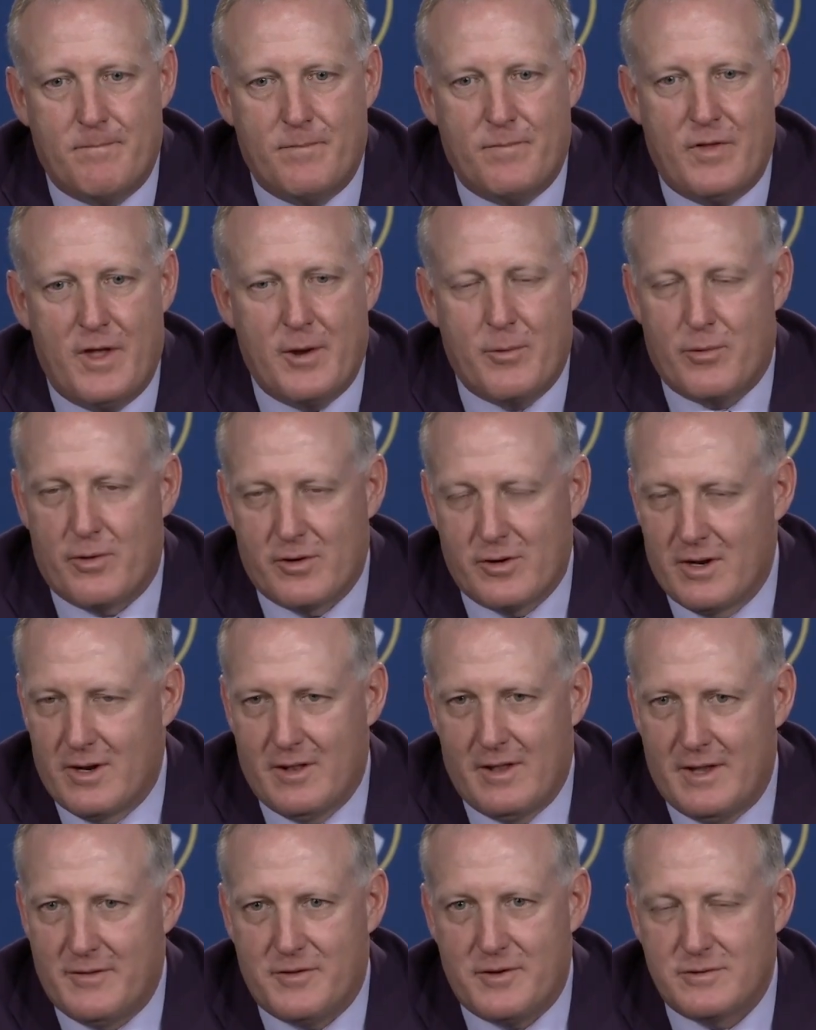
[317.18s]
they weren't going
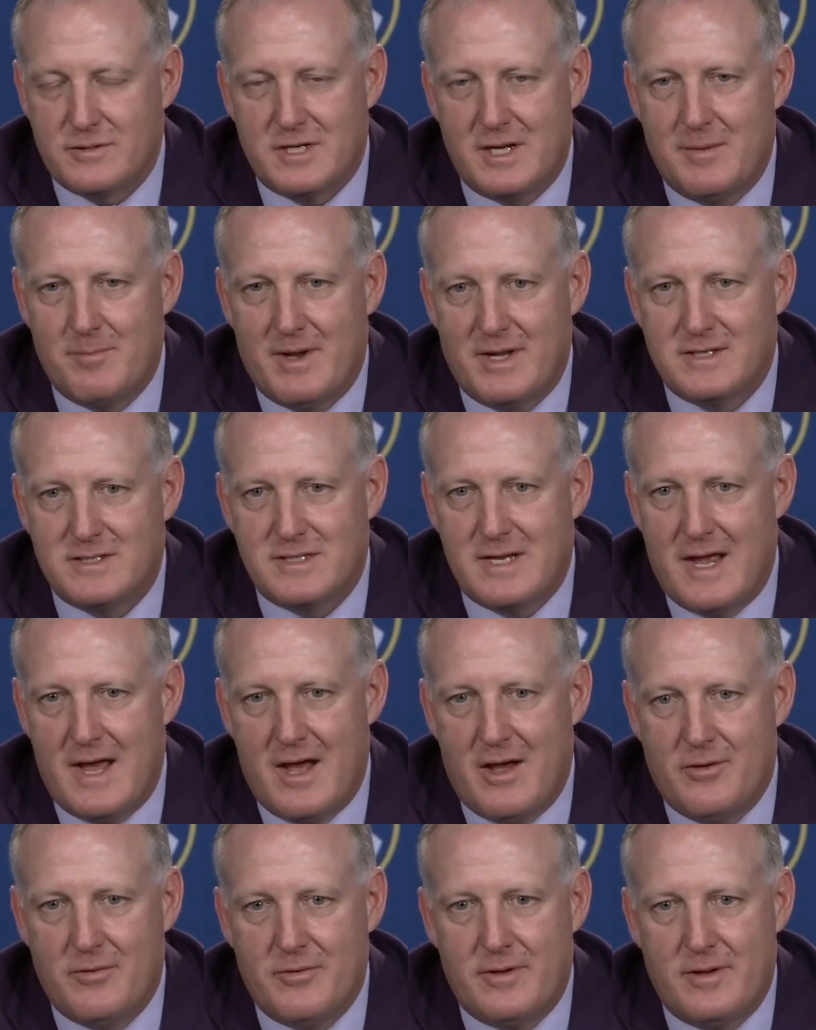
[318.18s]
to let their teammates
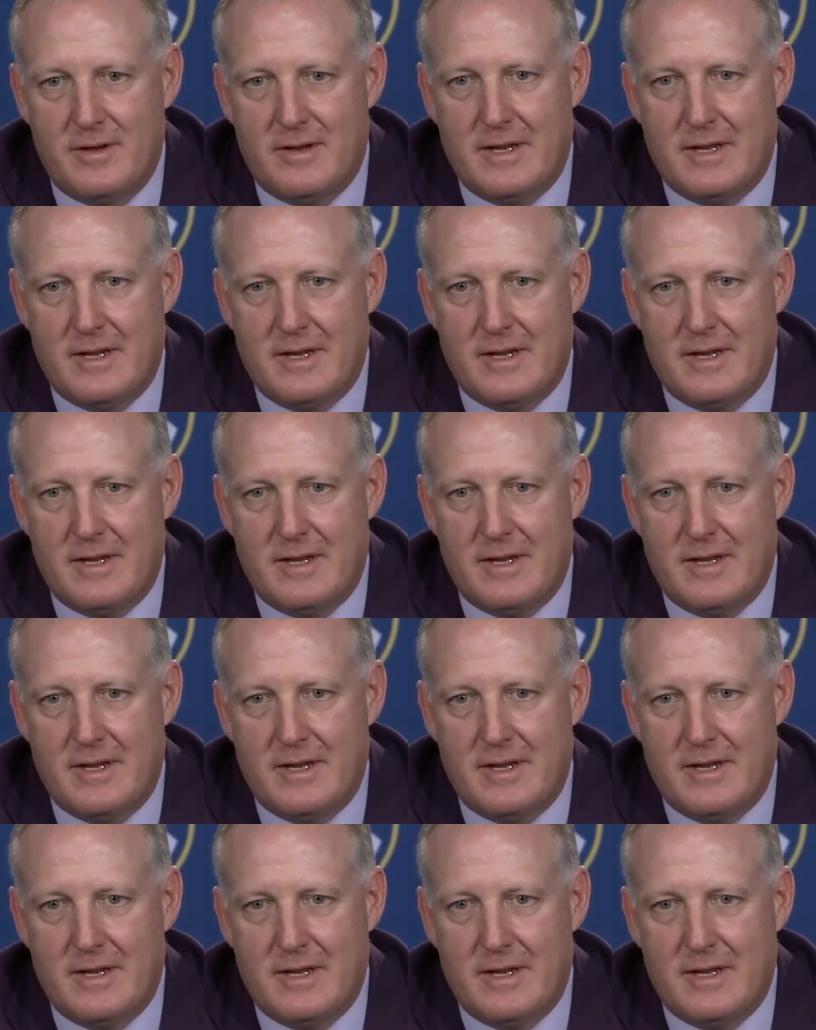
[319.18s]
down.